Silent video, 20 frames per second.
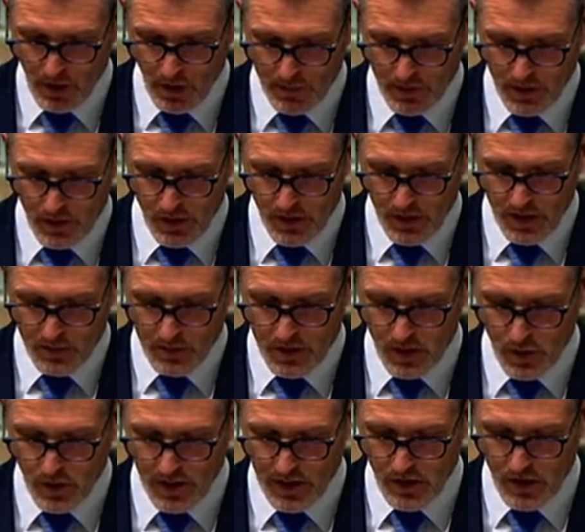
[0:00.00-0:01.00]
opportunities
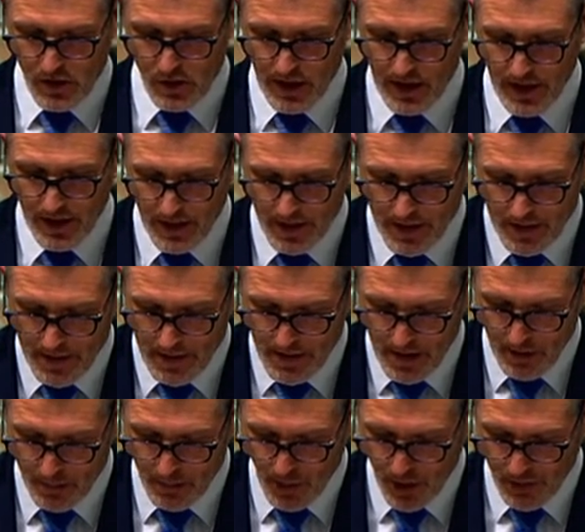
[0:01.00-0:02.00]
between Australia
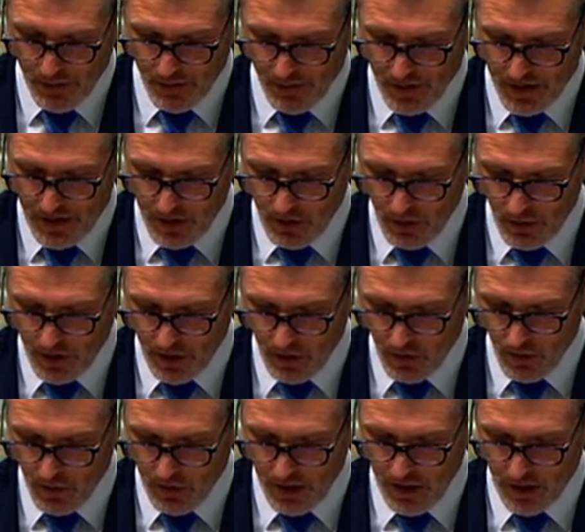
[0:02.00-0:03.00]
and both of these
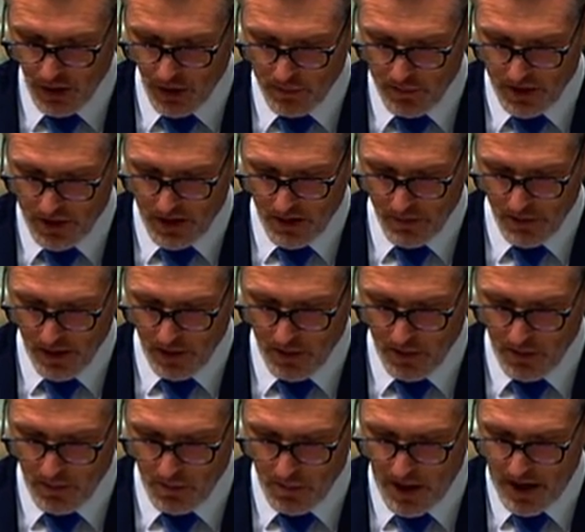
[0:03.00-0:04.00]
critical Indo-Pacific
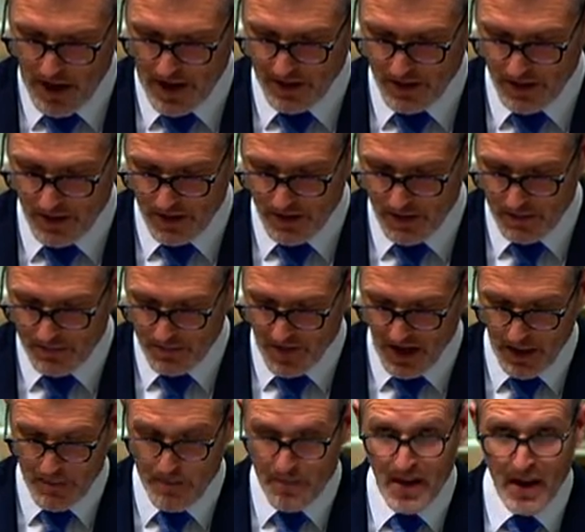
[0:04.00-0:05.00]
partners.
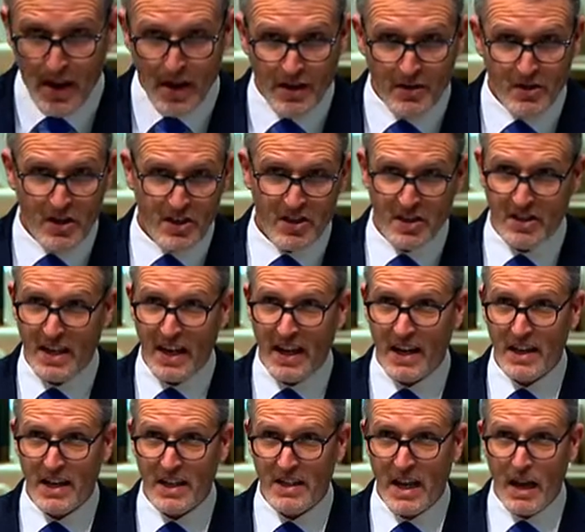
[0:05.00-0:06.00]
Just to take
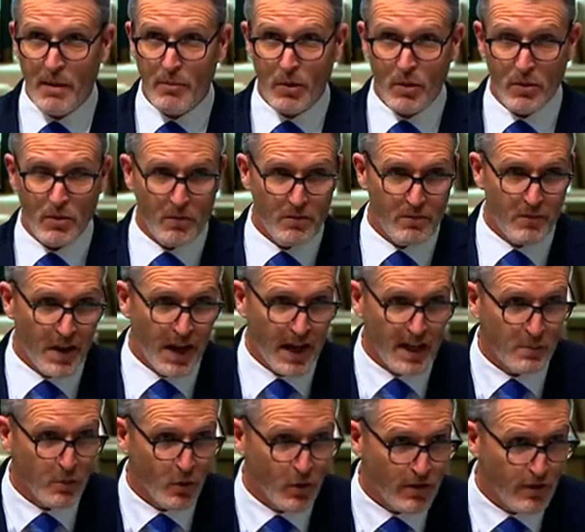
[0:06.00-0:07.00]
an example, the
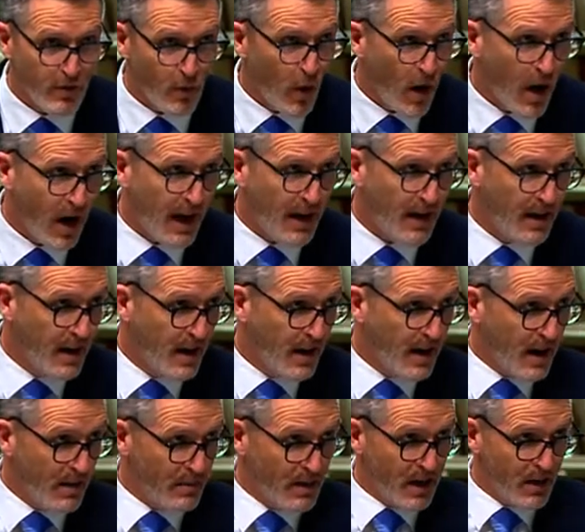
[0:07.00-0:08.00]
export of wine.
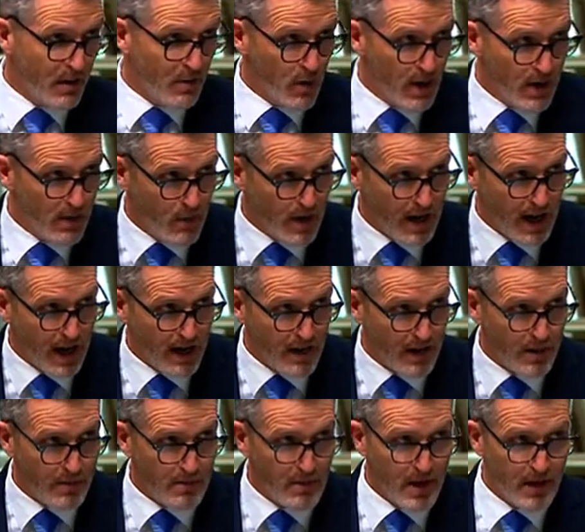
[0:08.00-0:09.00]
I mean, we had
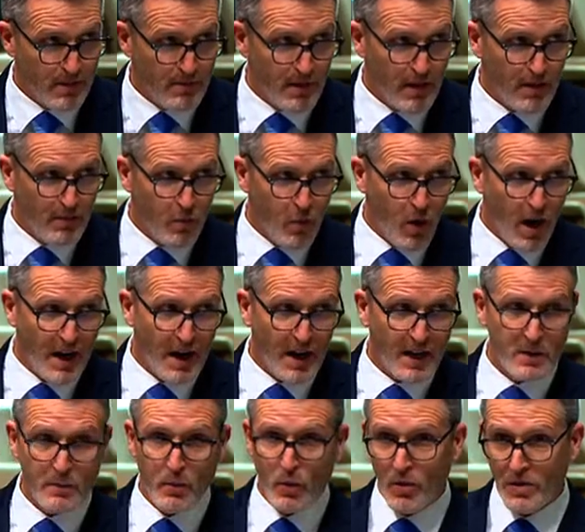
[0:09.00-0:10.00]
a wine
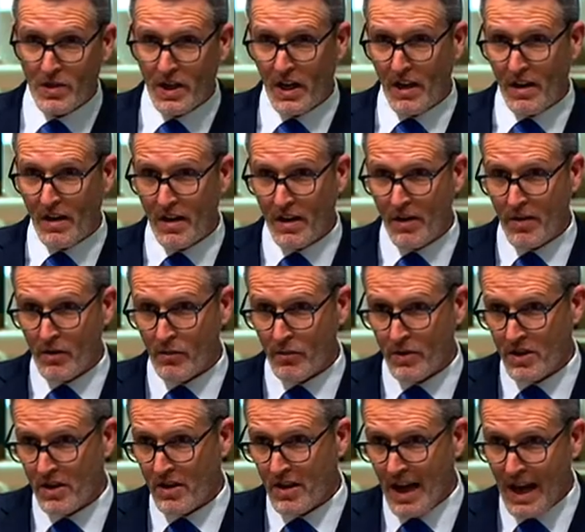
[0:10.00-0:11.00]
export to India that
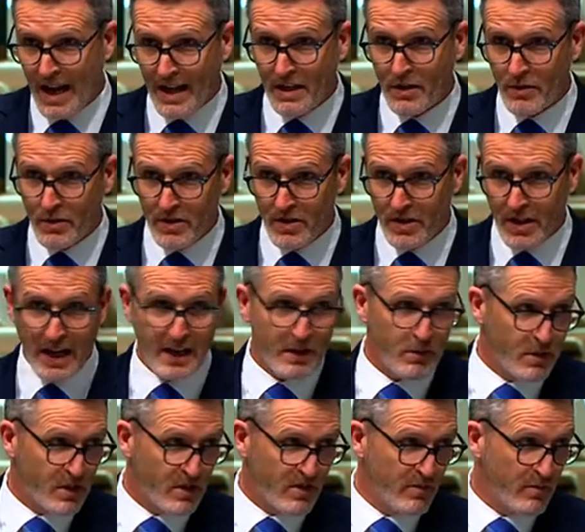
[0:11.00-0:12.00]
was in the hundreds and
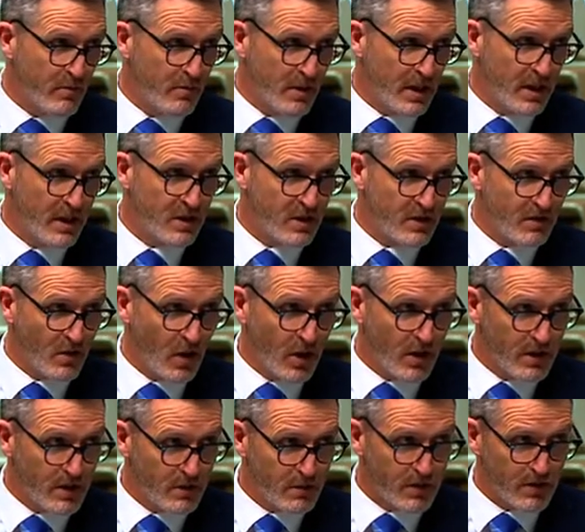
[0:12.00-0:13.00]
hundreds of millions of
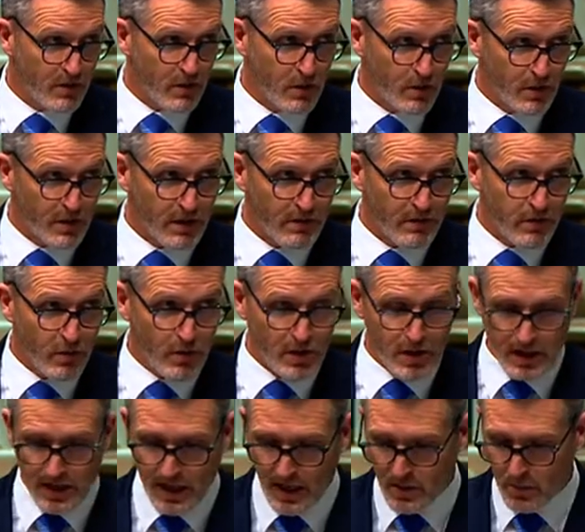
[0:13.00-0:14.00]
dollars, which of course
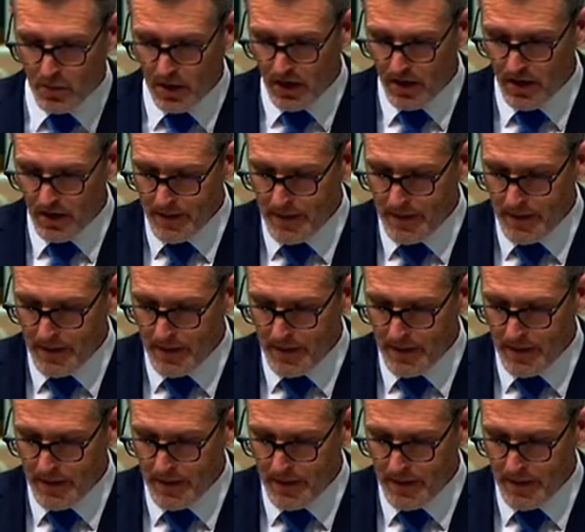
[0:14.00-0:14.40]
unfortunately has been